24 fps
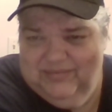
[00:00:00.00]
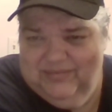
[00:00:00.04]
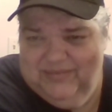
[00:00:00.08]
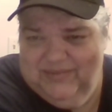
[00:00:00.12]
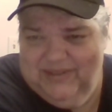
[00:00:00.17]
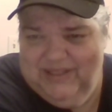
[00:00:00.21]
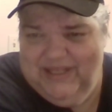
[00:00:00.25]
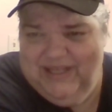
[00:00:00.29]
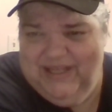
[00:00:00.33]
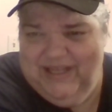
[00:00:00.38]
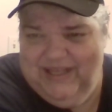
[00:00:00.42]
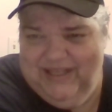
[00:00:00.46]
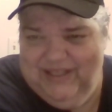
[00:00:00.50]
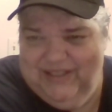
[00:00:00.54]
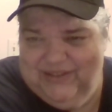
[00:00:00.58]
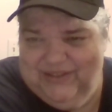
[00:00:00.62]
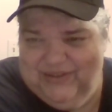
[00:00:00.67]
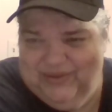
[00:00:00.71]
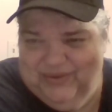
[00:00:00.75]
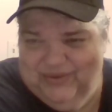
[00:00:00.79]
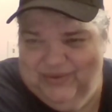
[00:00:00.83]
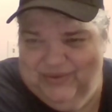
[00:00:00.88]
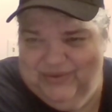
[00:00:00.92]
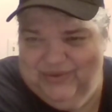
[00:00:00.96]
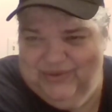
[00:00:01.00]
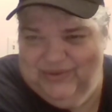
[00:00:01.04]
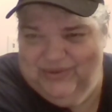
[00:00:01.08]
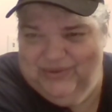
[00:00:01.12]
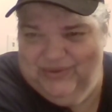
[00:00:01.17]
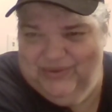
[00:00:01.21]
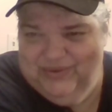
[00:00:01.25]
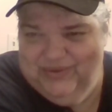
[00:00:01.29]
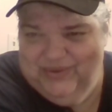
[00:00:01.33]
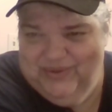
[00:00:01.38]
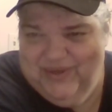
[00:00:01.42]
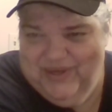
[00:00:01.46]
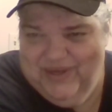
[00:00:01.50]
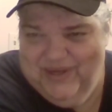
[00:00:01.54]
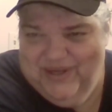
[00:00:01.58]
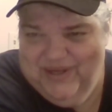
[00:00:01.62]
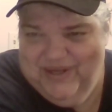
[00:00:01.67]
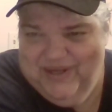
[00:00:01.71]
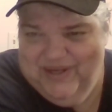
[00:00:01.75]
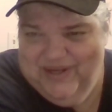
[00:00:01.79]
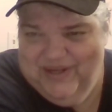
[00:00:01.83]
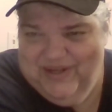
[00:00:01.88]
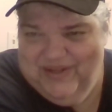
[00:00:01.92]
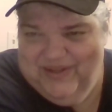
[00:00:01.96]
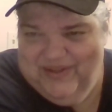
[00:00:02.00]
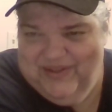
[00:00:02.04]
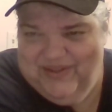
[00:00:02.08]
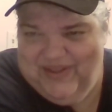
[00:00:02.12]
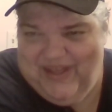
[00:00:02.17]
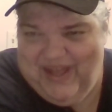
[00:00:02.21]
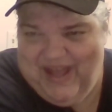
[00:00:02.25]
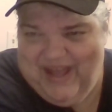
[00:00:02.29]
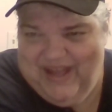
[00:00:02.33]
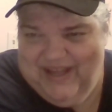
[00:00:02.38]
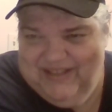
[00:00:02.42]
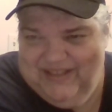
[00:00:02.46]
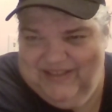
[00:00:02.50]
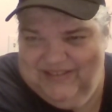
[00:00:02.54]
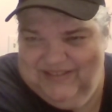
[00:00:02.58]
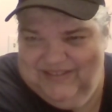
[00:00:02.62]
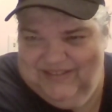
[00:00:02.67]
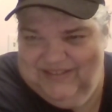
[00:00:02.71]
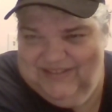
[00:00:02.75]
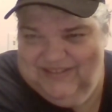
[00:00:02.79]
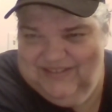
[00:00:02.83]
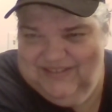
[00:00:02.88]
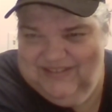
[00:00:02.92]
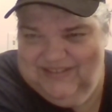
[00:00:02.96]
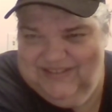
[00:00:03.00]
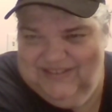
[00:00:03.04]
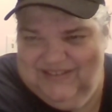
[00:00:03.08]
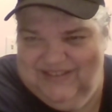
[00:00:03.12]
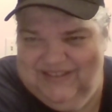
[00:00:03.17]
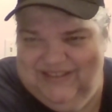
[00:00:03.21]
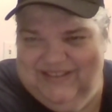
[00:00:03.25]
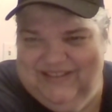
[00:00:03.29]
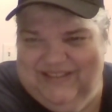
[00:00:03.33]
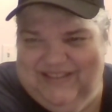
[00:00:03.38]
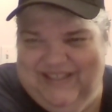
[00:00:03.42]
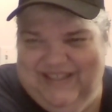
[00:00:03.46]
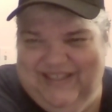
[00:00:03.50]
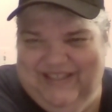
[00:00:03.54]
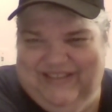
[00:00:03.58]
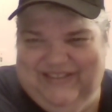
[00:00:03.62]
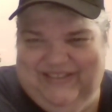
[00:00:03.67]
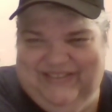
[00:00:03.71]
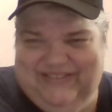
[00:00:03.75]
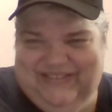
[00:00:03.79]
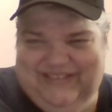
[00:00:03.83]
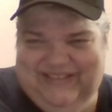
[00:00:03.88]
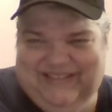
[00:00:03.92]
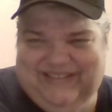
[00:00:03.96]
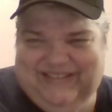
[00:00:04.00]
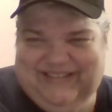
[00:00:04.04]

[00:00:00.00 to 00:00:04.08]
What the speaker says: He told you that is ignorant.